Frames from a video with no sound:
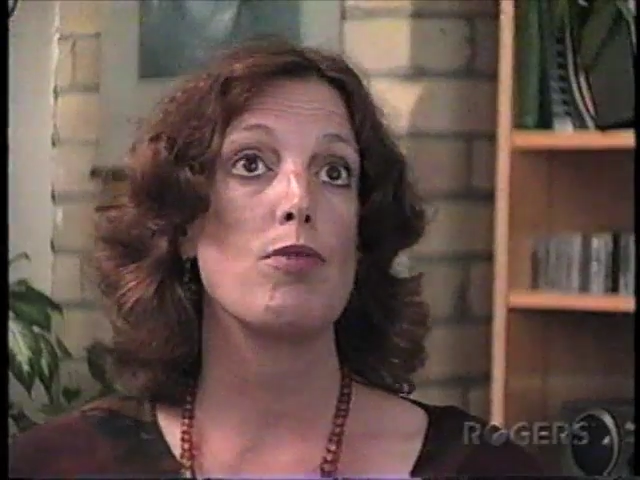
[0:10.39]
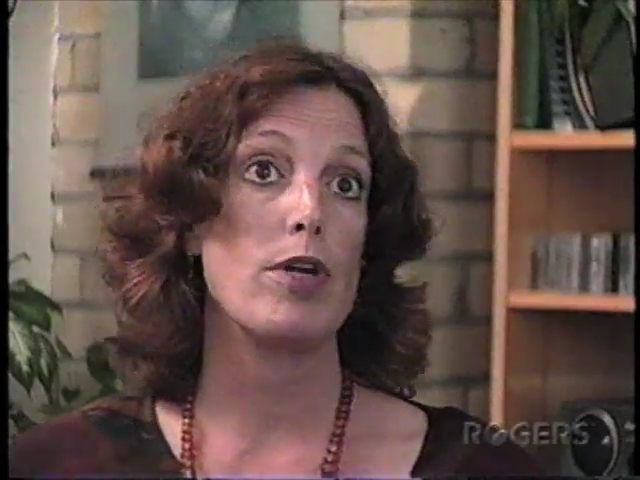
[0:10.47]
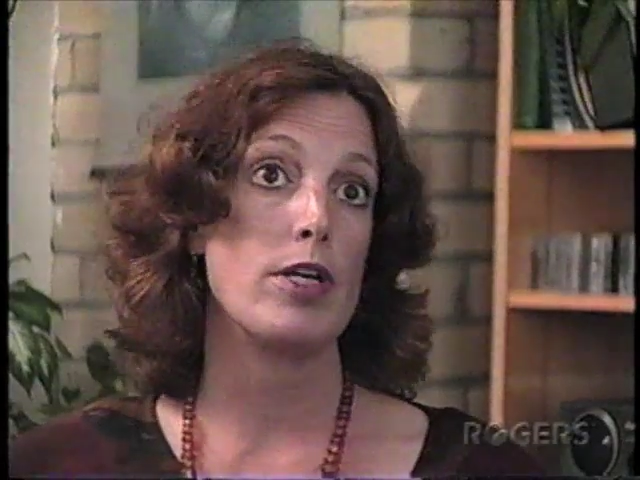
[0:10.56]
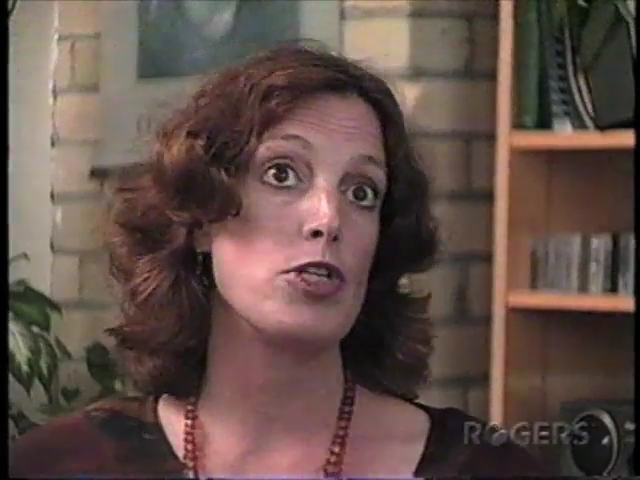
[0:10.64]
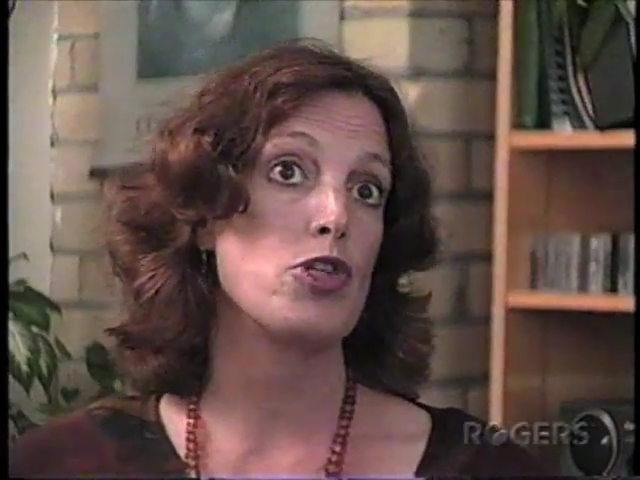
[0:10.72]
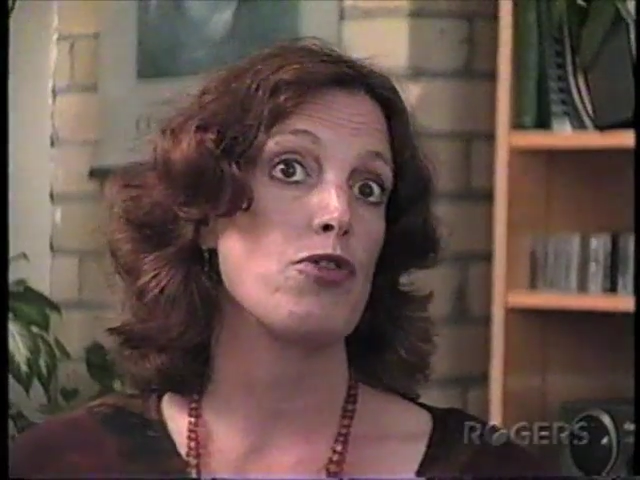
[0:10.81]

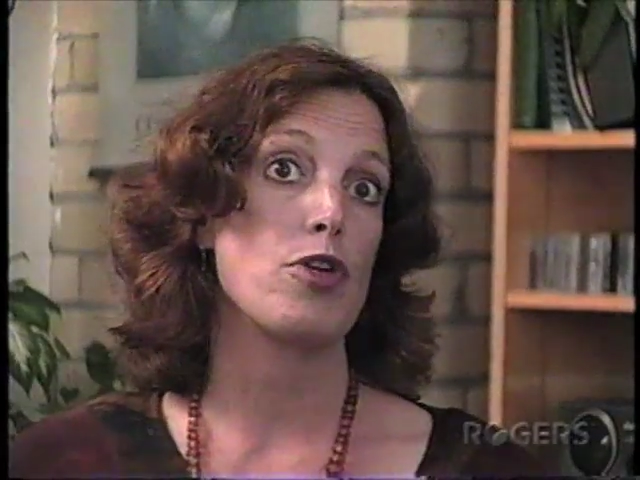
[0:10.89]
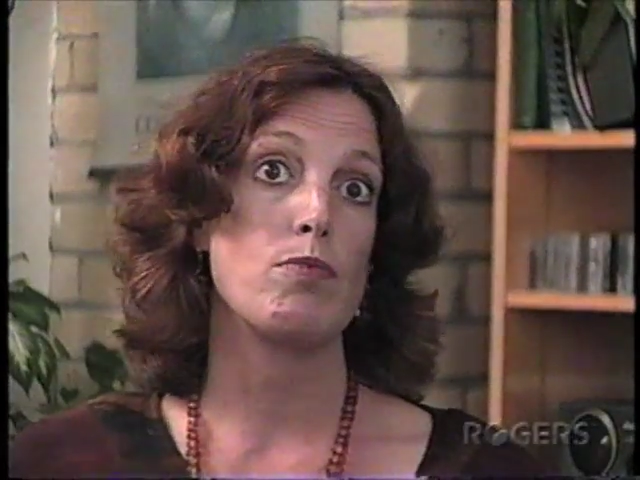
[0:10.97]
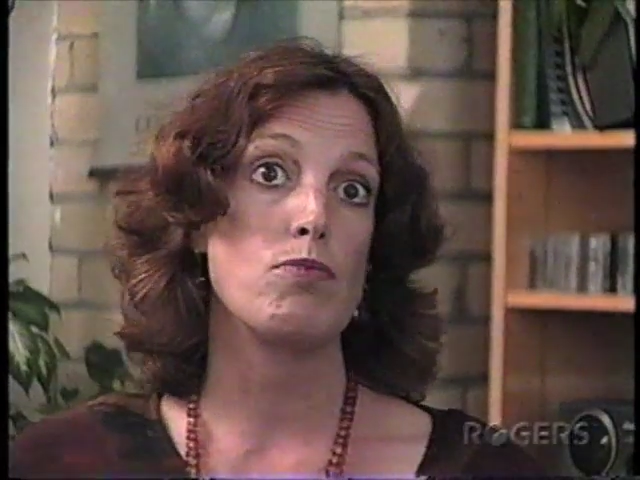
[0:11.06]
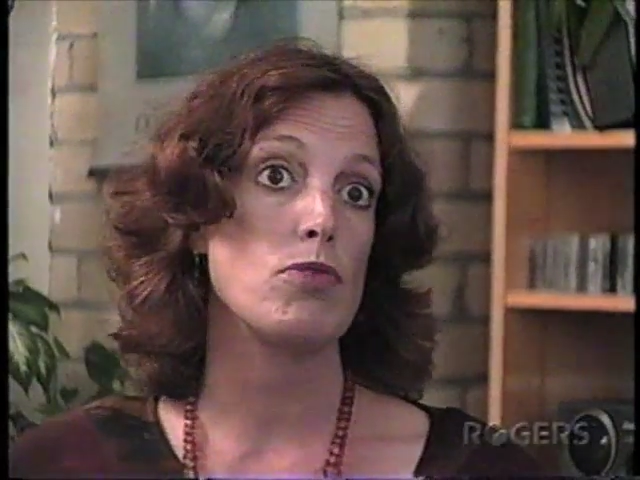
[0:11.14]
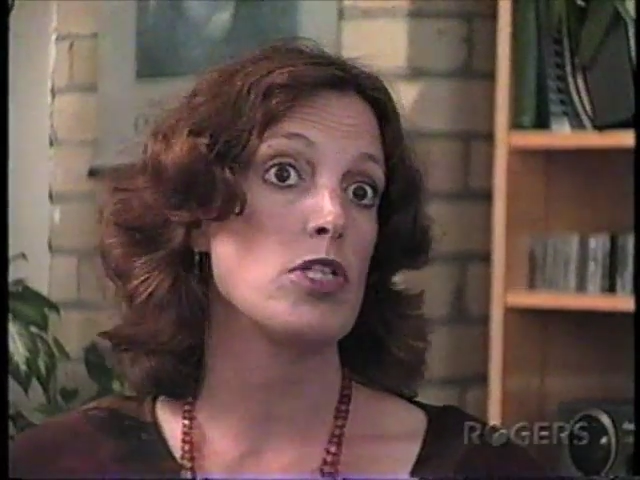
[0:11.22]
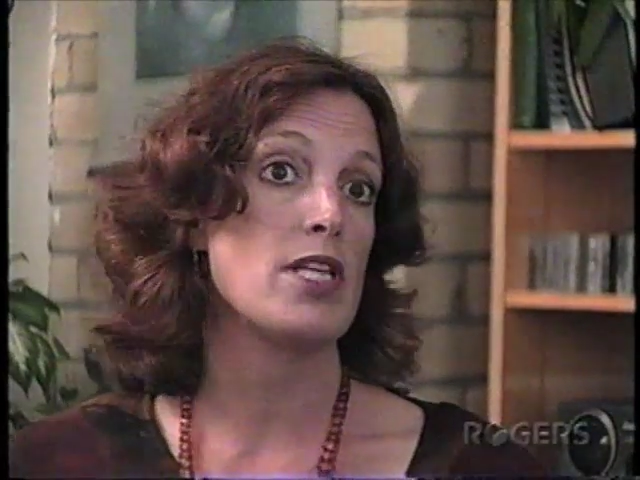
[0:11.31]
range
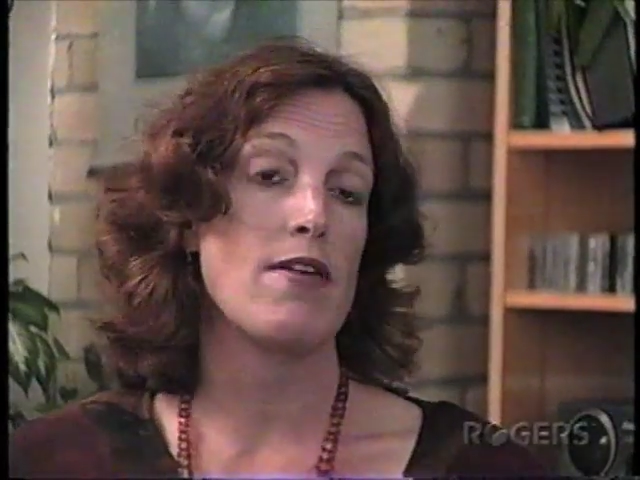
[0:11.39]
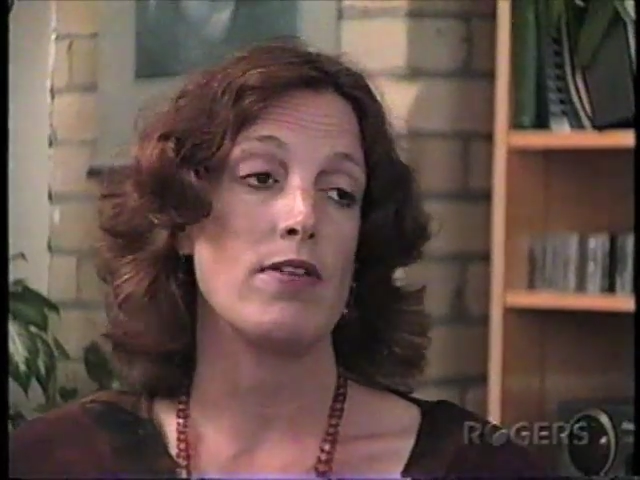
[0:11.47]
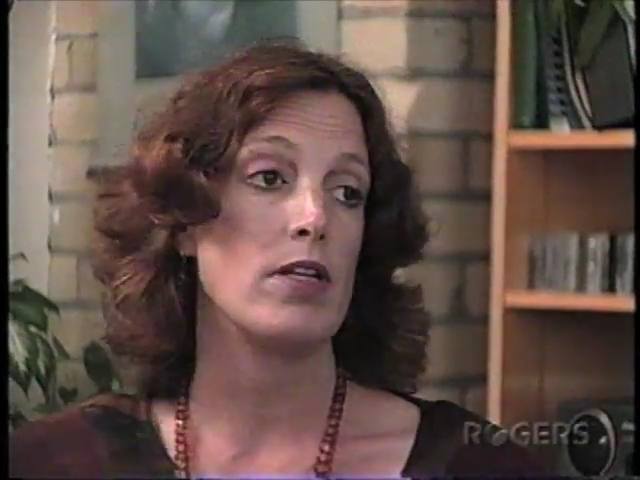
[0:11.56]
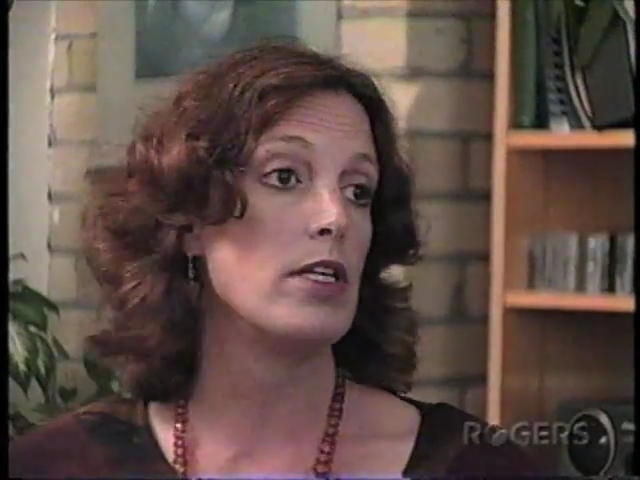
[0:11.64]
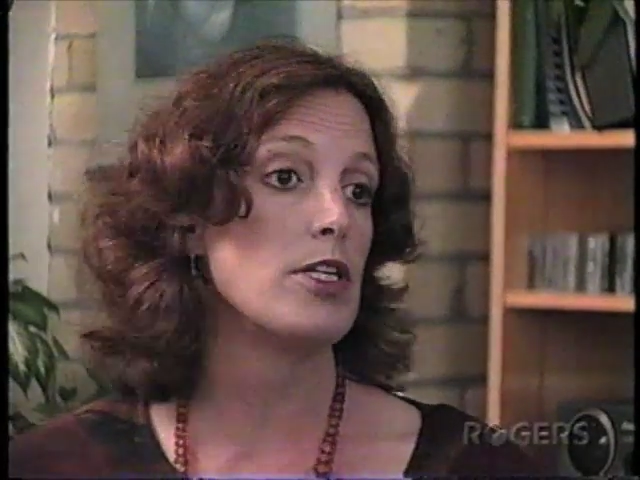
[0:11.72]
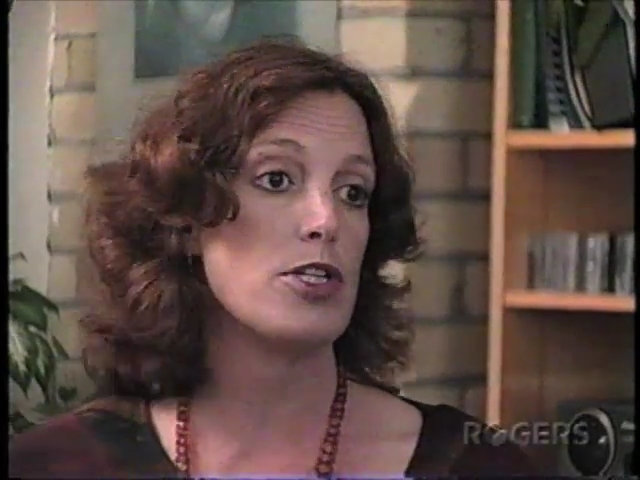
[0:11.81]
from
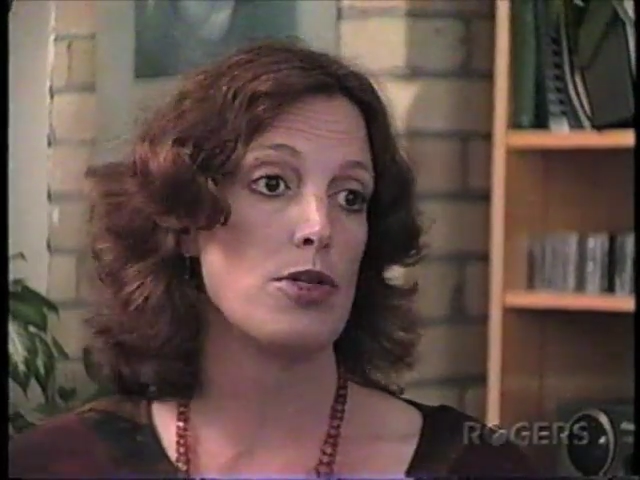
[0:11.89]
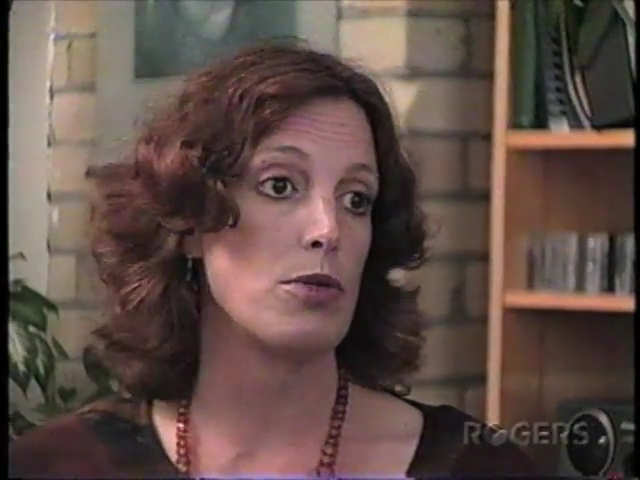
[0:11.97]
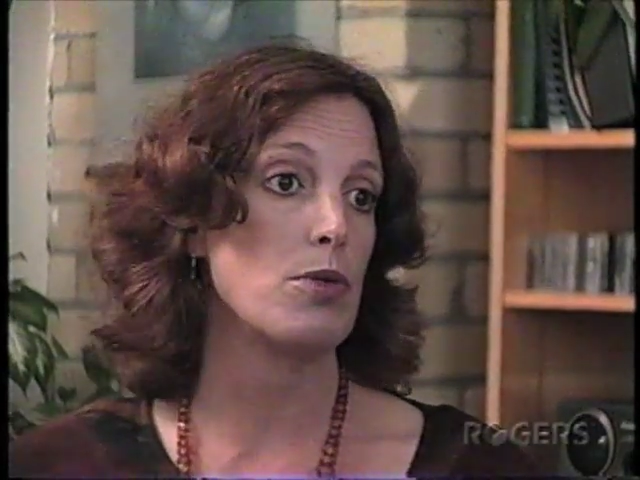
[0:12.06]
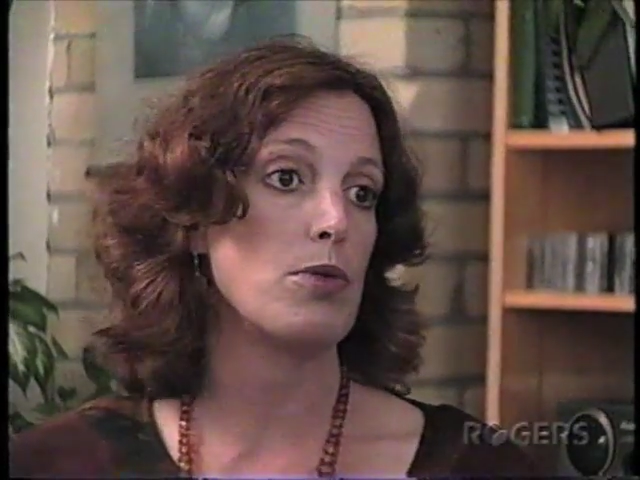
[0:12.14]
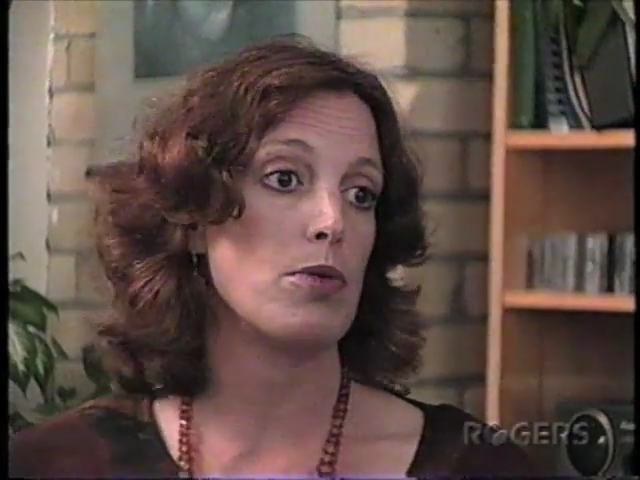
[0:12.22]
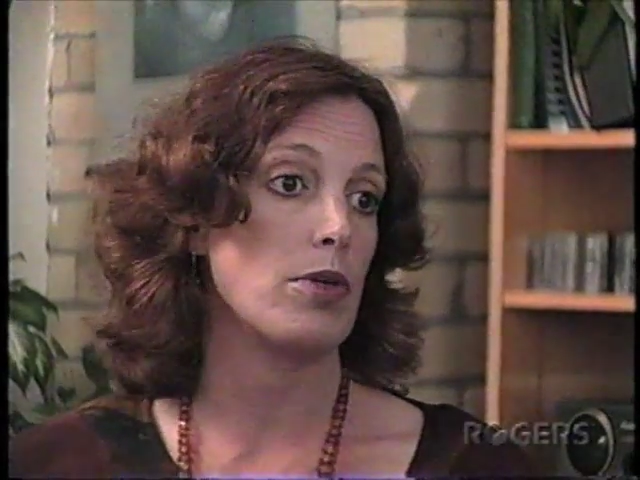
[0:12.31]
$70
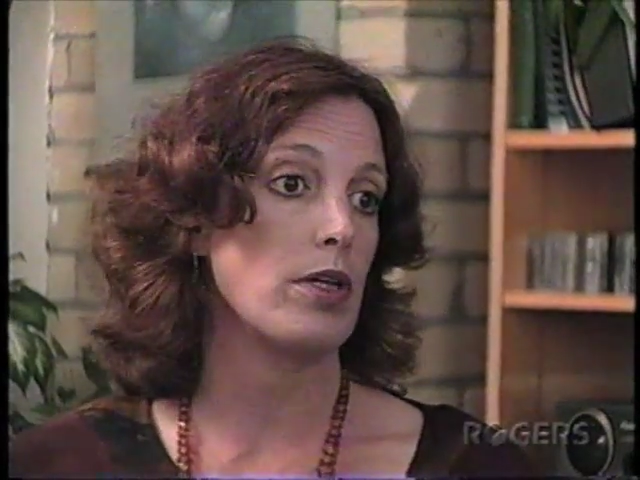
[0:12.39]
to